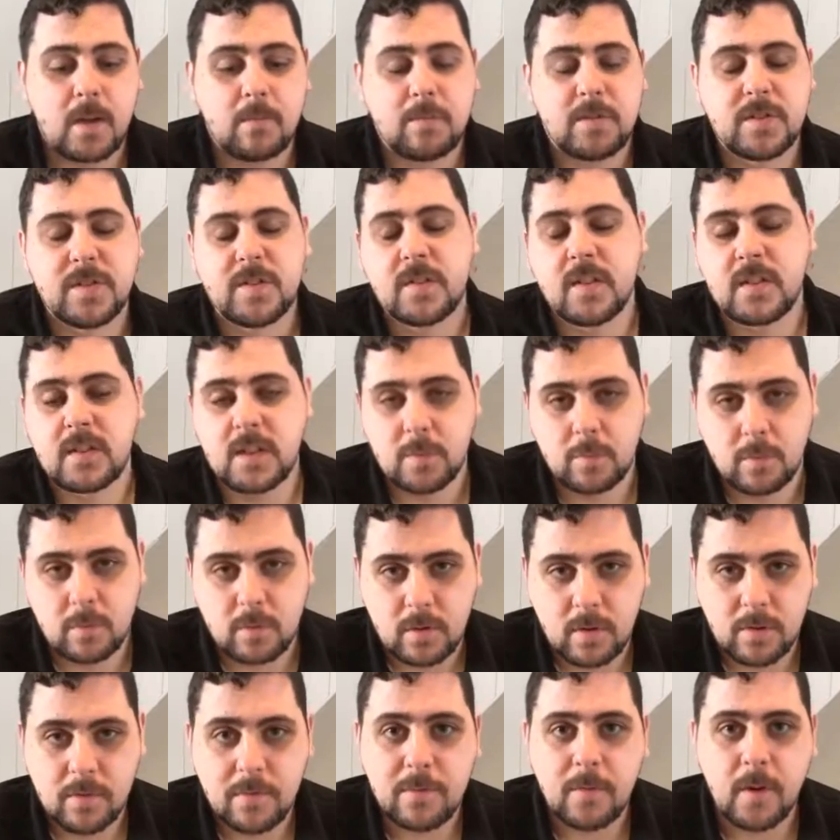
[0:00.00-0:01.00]
just to double
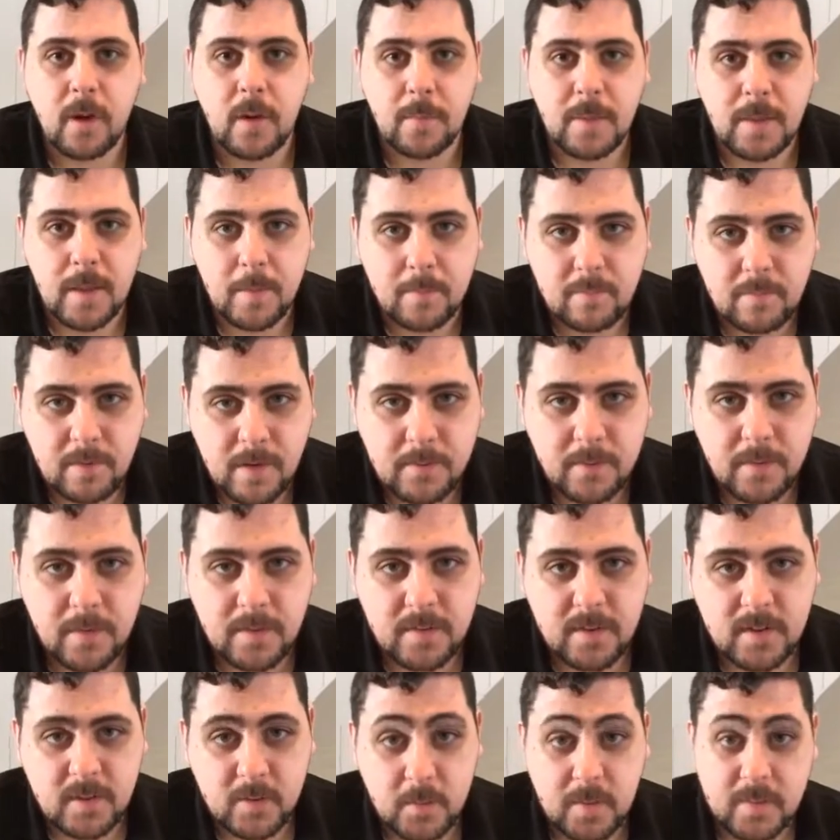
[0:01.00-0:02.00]
confirm their
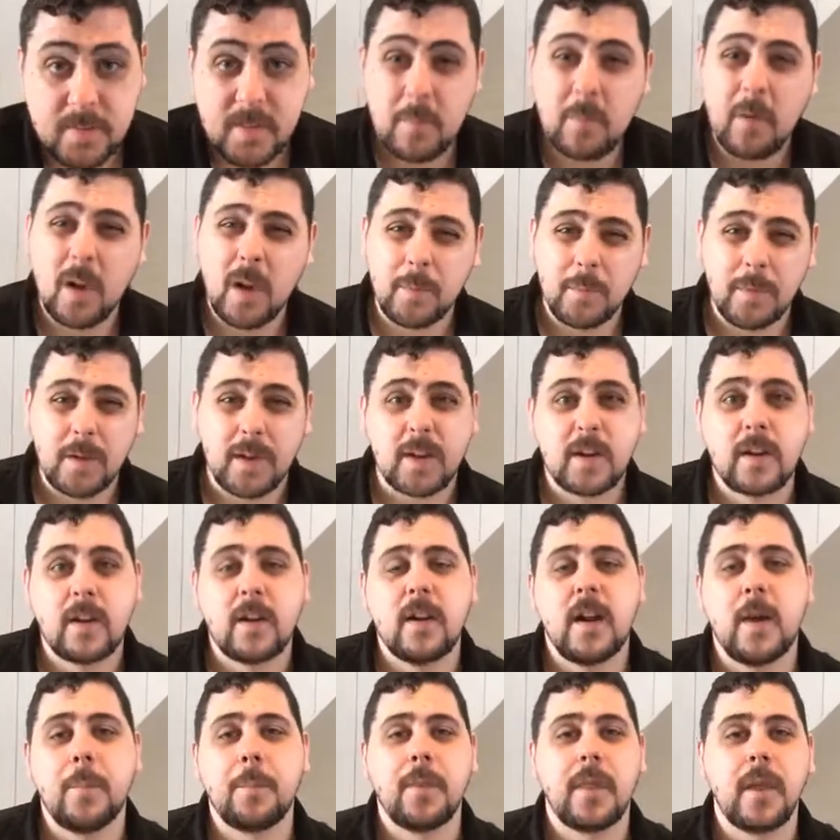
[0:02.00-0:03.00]
preferences, because they might be a
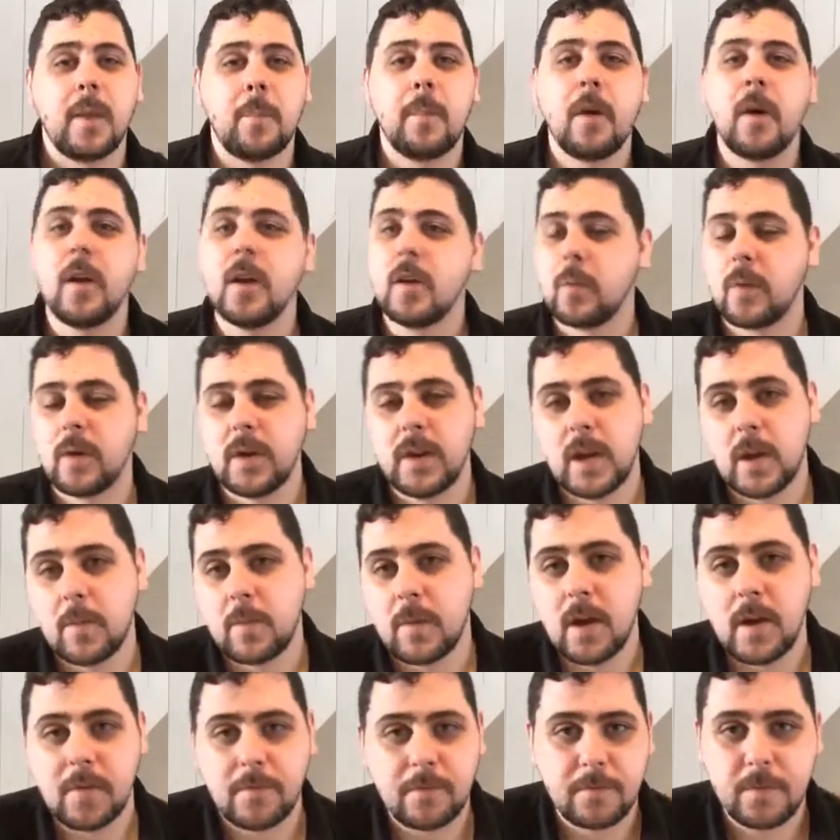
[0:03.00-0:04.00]
client, but they might not want to hear
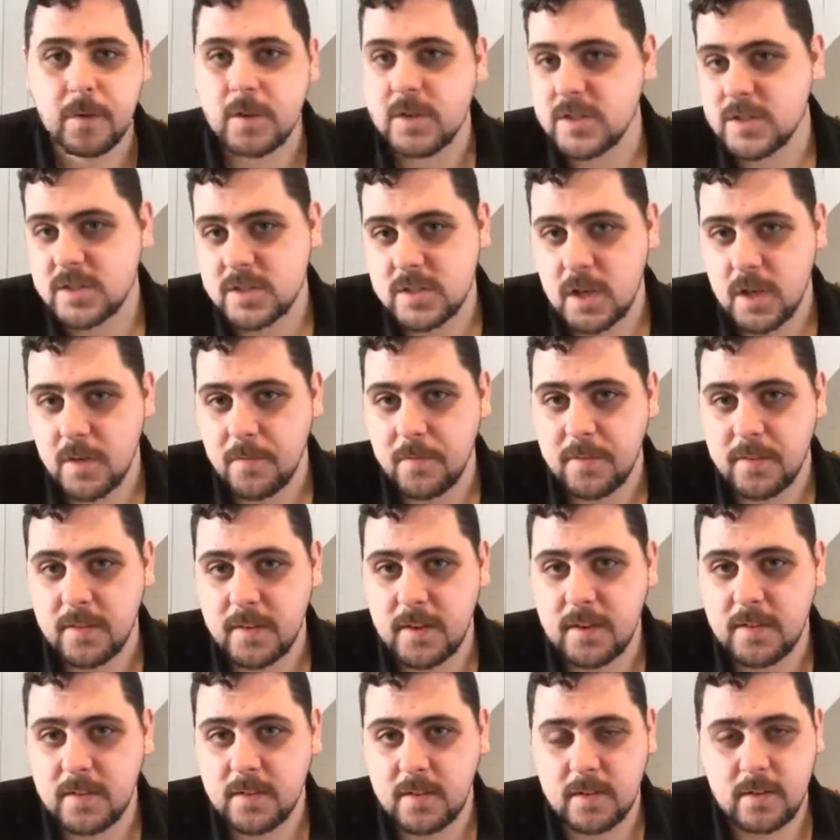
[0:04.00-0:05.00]
about our future
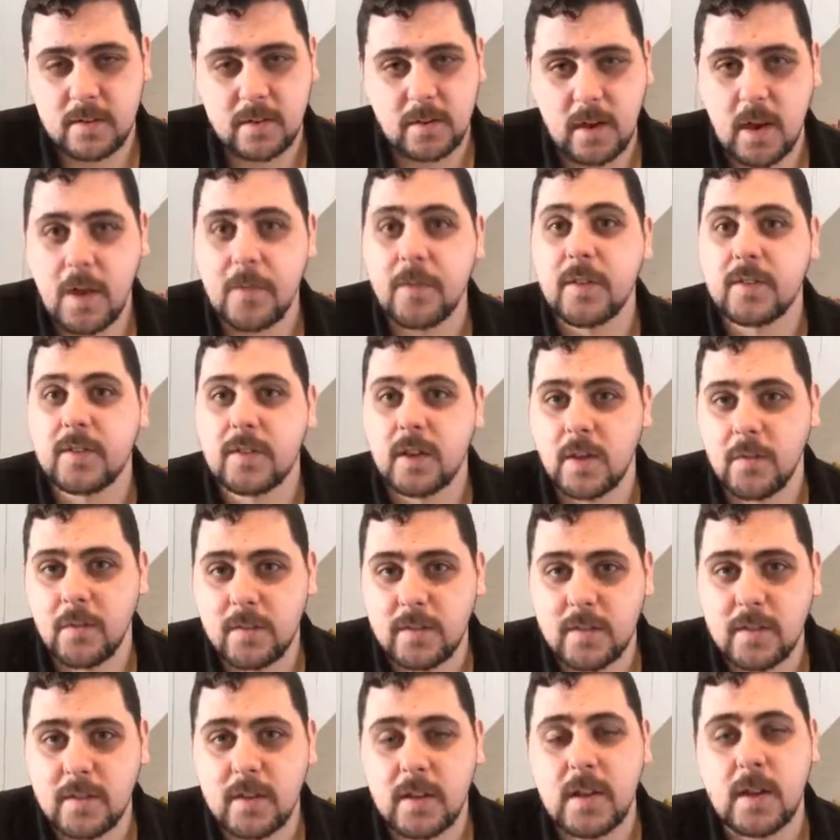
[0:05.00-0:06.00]
services and other
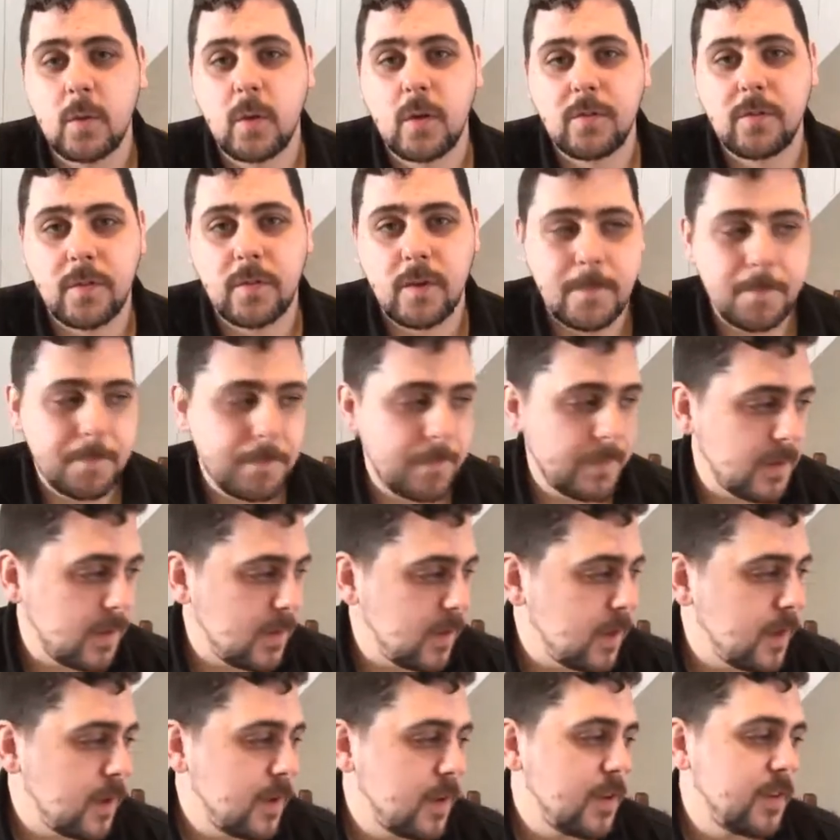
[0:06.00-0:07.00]
services that you offer.
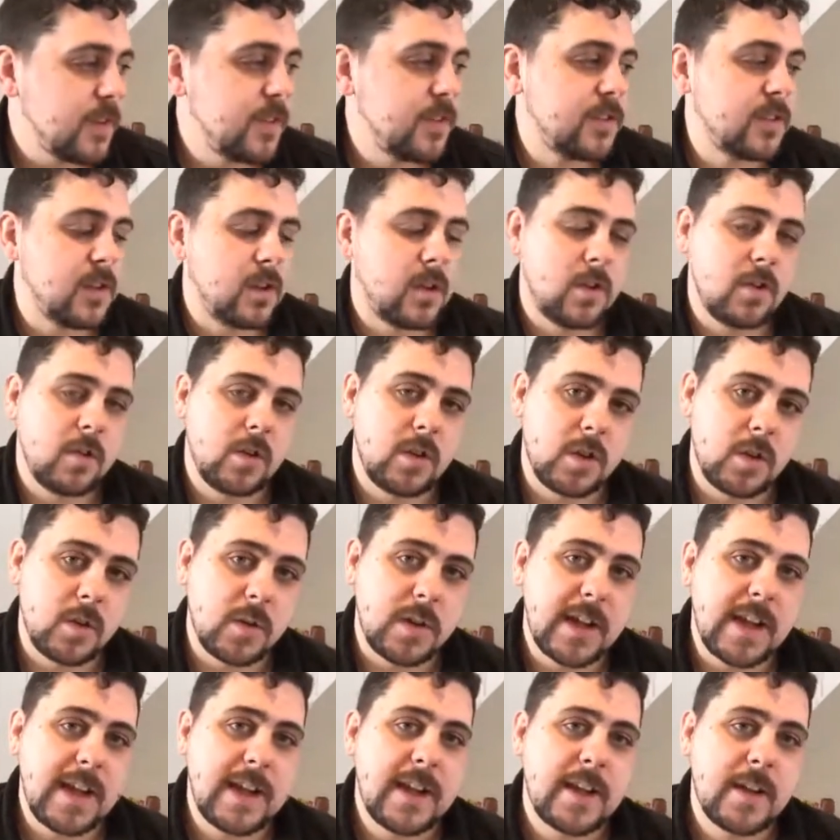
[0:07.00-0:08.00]
So you
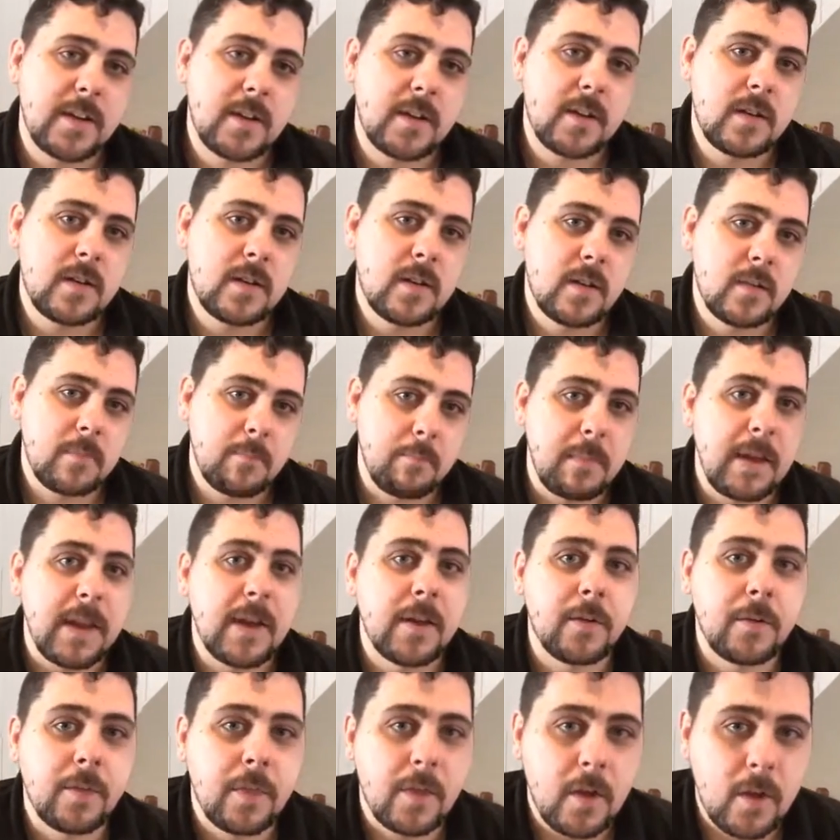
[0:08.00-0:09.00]
can
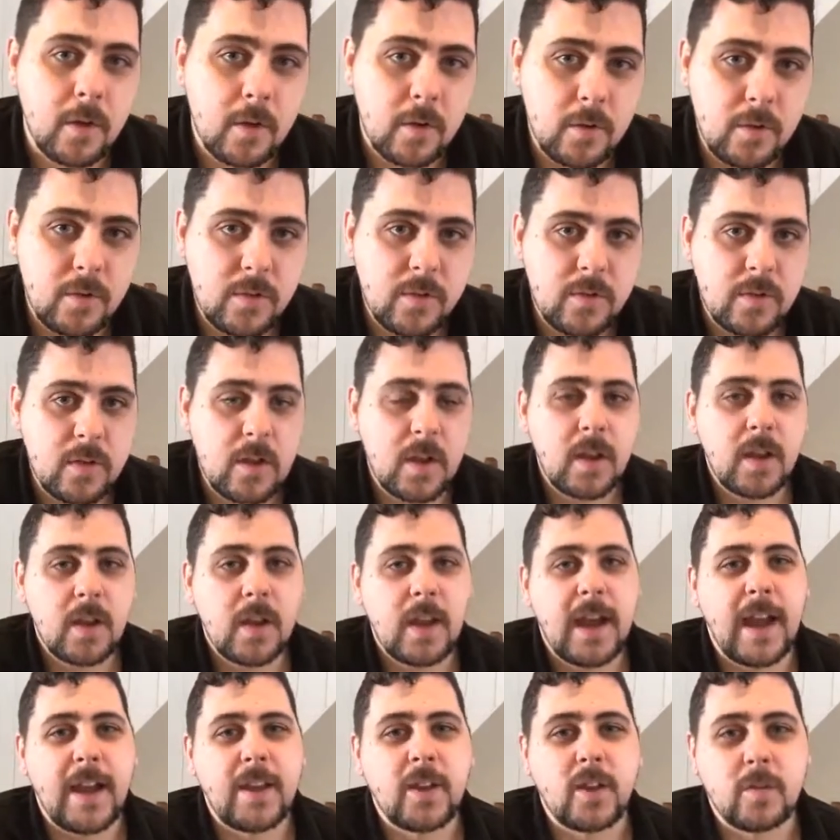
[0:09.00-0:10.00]
mail those
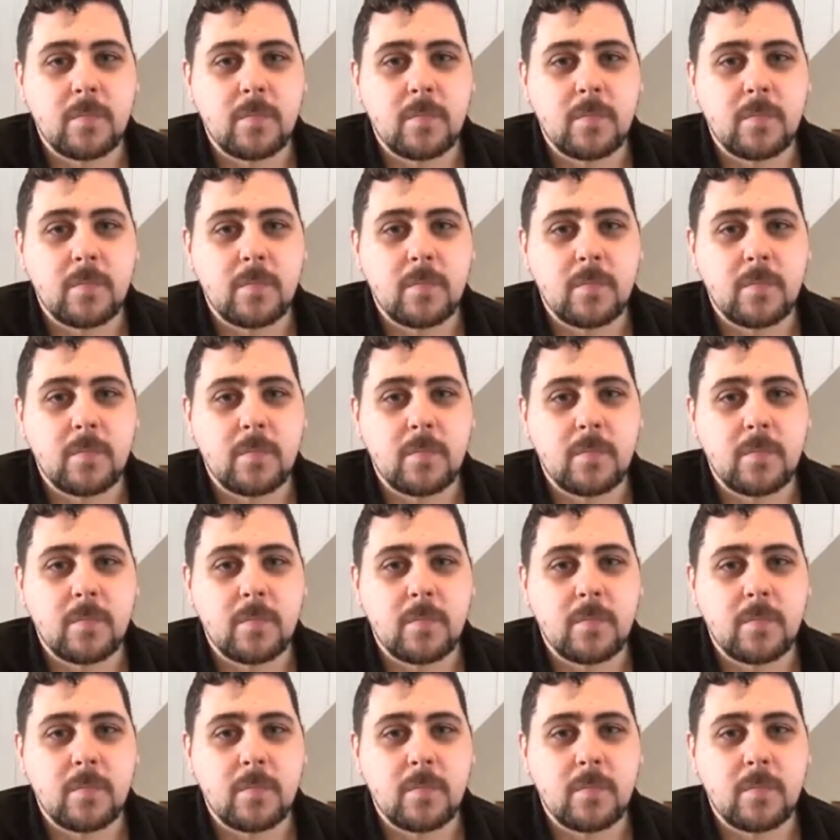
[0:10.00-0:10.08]
and